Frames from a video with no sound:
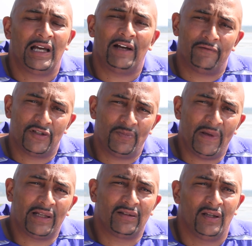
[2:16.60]
have
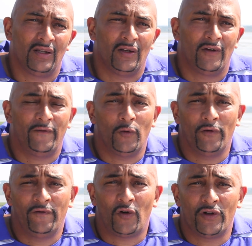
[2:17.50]
respect for
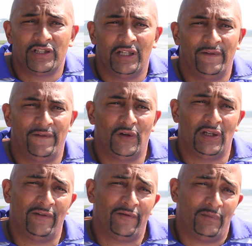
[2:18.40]
authority,
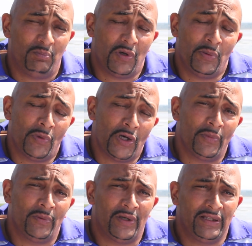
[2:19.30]
forgive my
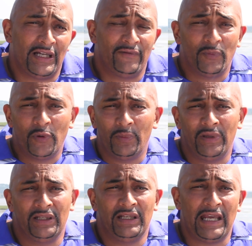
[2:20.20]
mum and my dad for putting
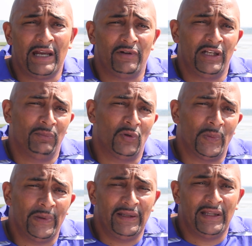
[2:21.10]
me in care and him not being